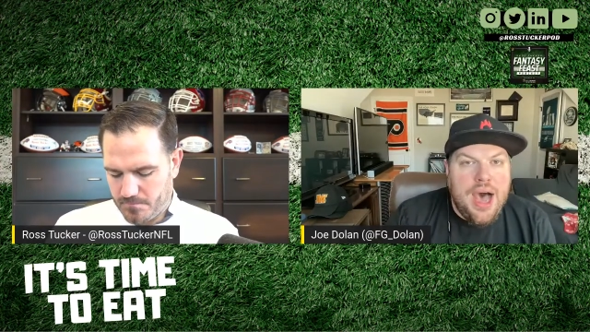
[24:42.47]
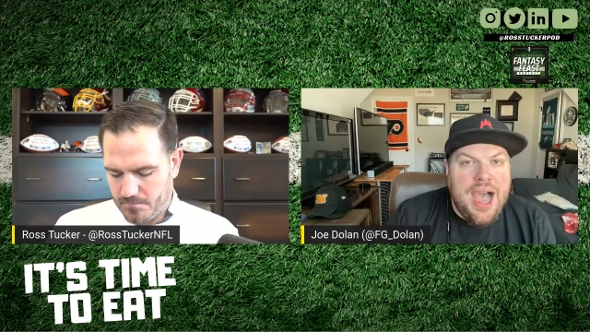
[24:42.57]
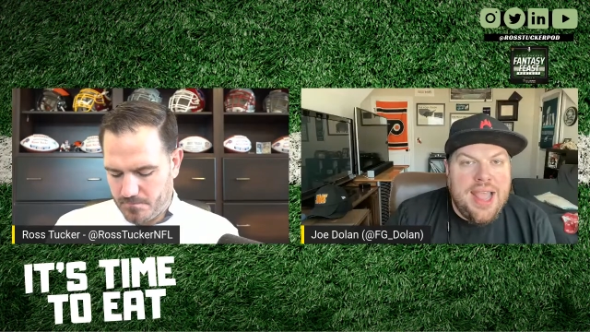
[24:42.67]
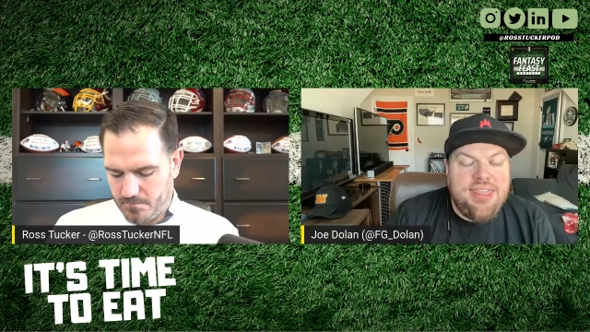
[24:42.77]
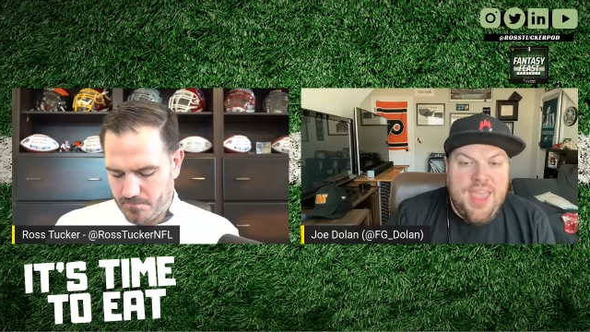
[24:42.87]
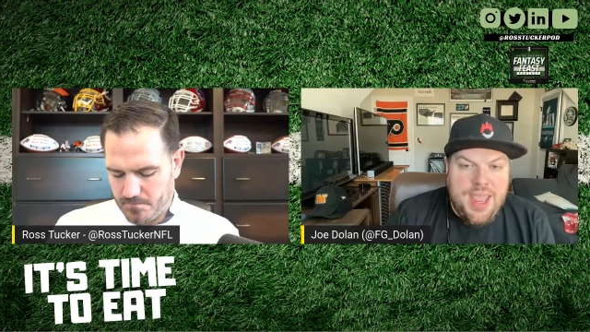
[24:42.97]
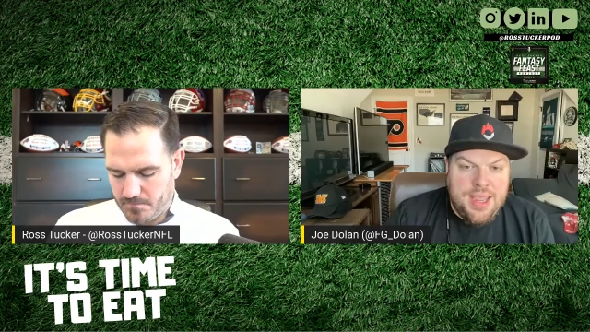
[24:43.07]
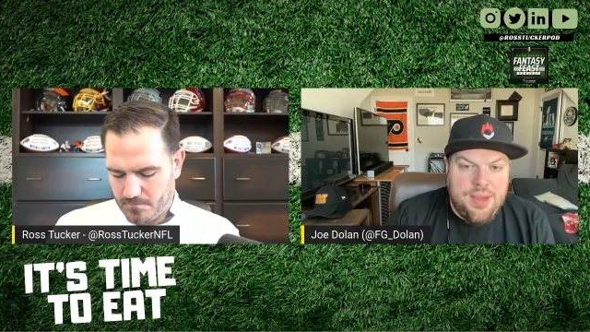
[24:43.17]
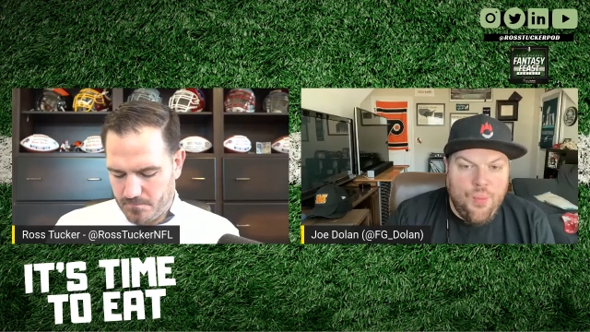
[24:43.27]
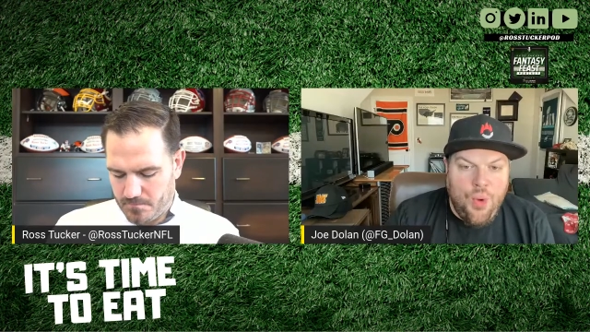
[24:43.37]
Speaker 1: I
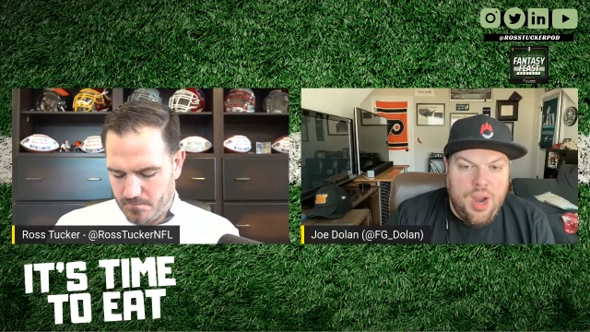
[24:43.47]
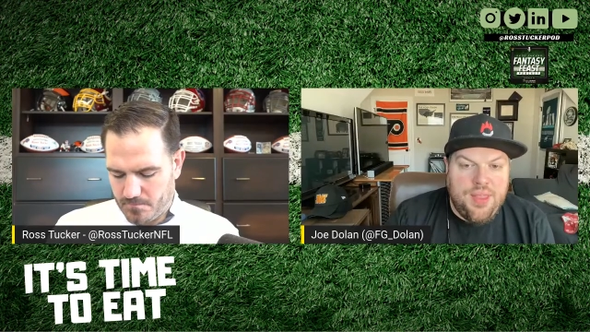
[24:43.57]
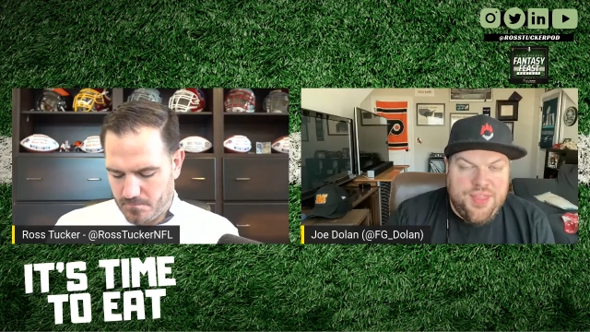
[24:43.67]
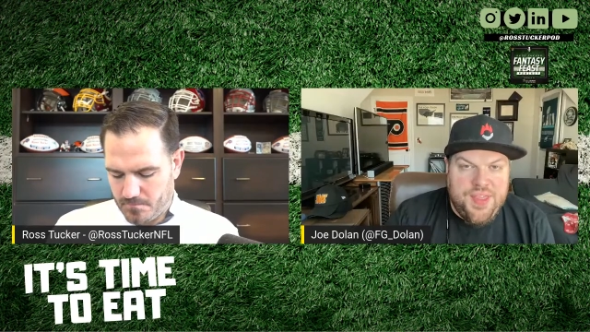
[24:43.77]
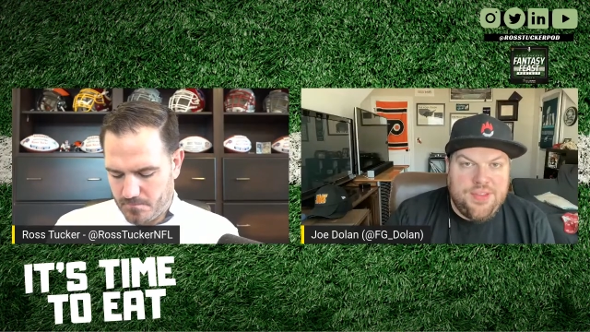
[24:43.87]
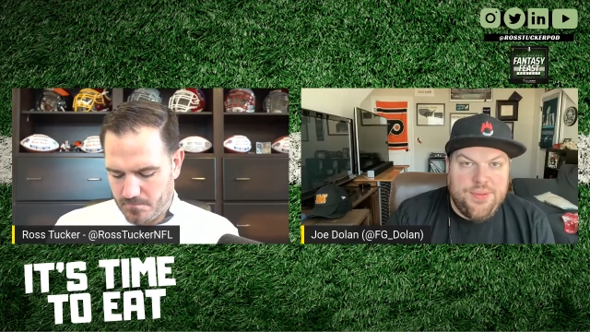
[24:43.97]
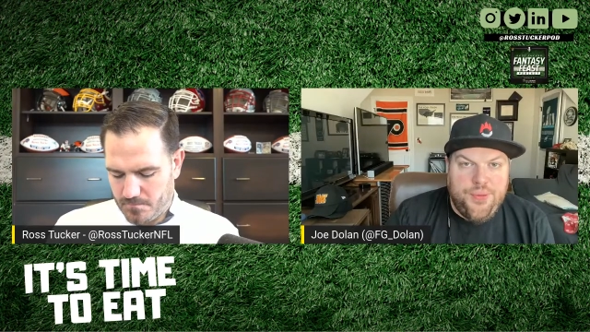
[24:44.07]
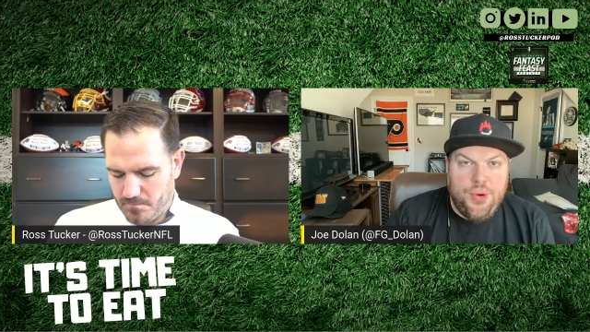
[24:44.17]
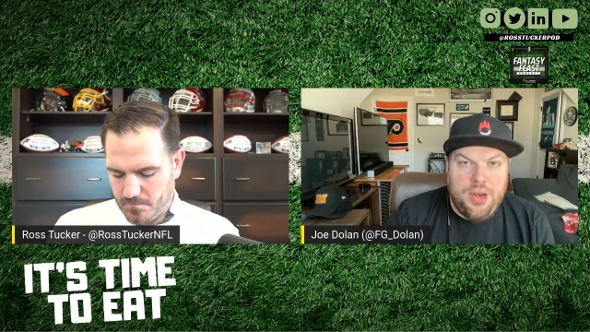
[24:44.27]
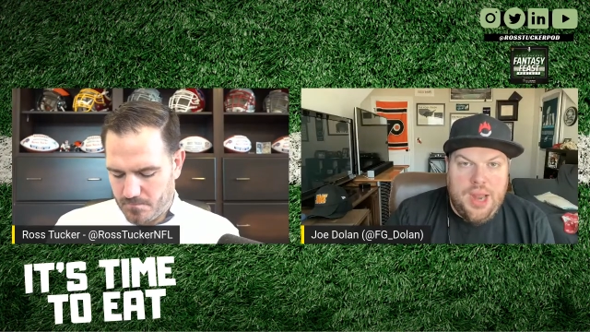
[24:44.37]
think one of the things the
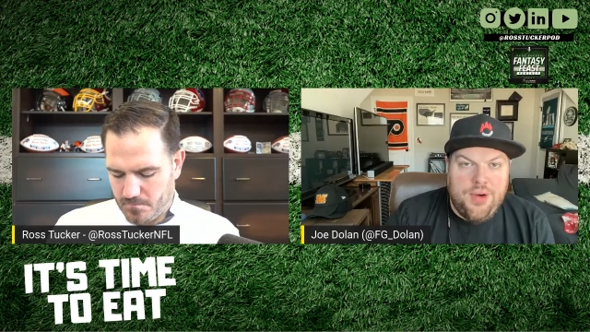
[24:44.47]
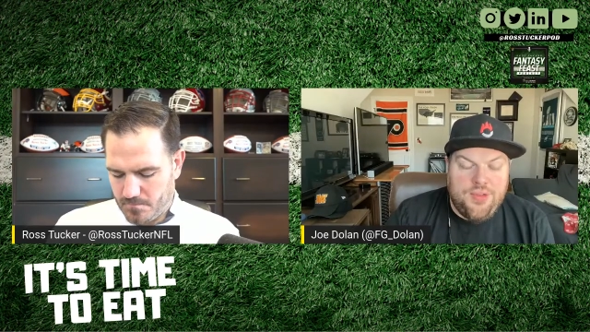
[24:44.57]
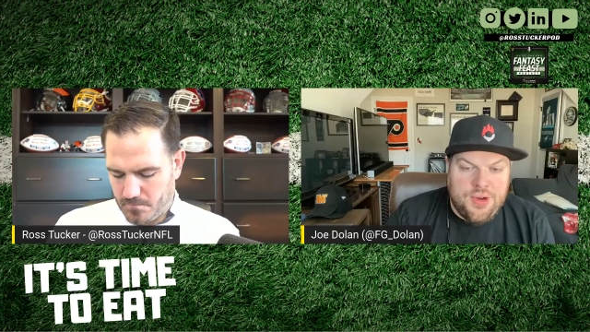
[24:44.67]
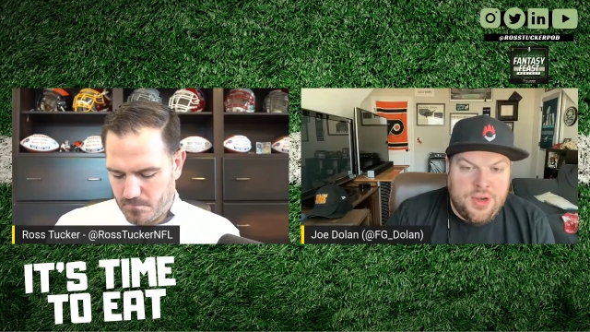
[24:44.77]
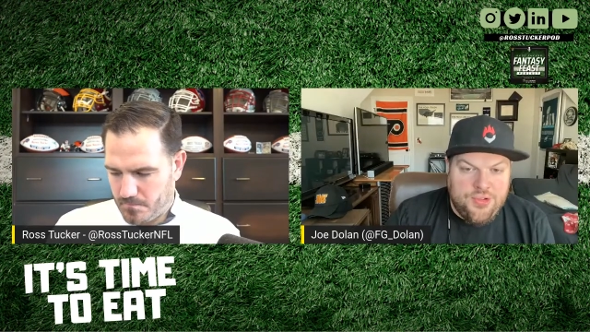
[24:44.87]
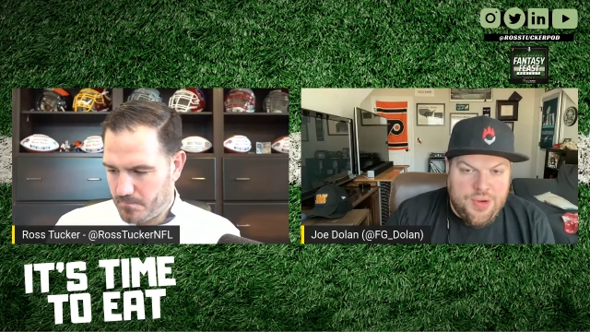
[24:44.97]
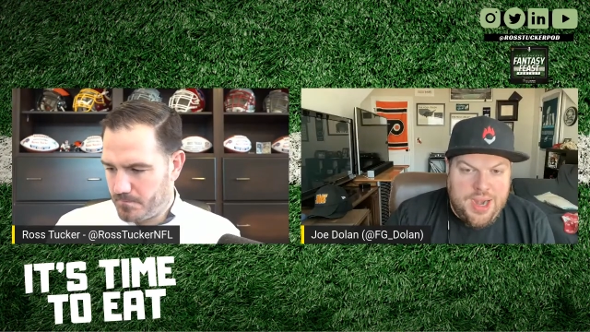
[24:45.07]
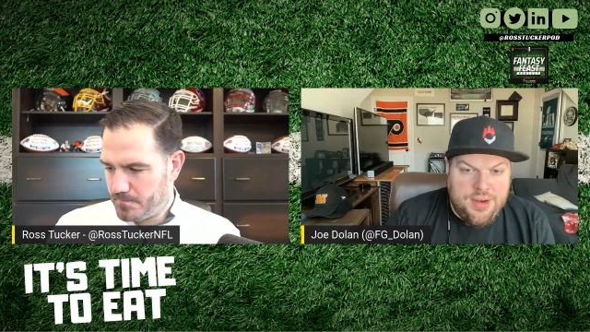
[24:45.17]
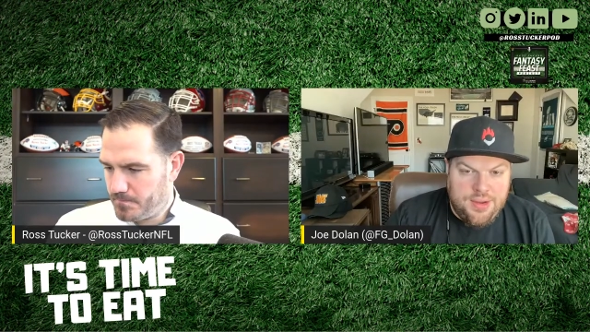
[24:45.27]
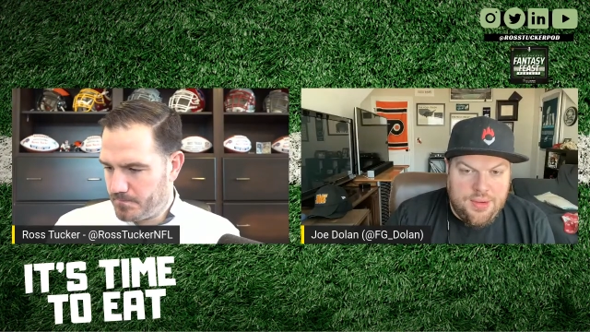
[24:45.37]
49ers are going to try
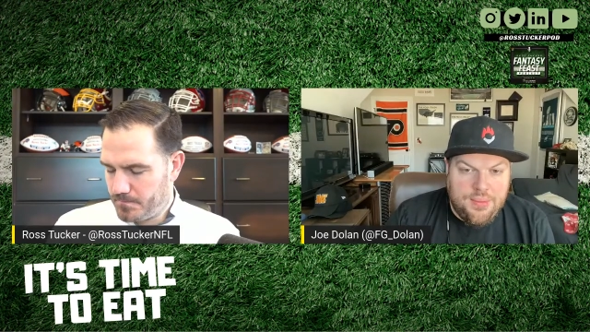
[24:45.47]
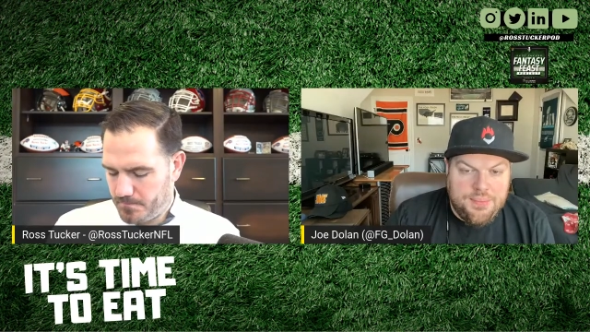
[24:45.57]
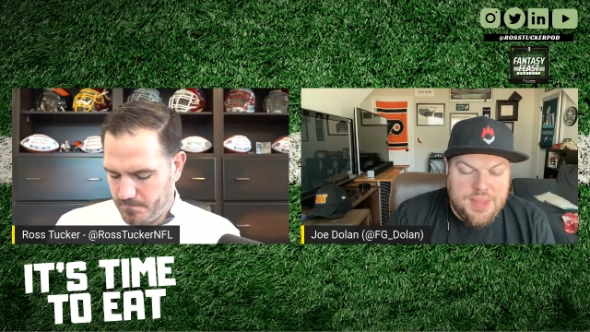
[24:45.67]
to do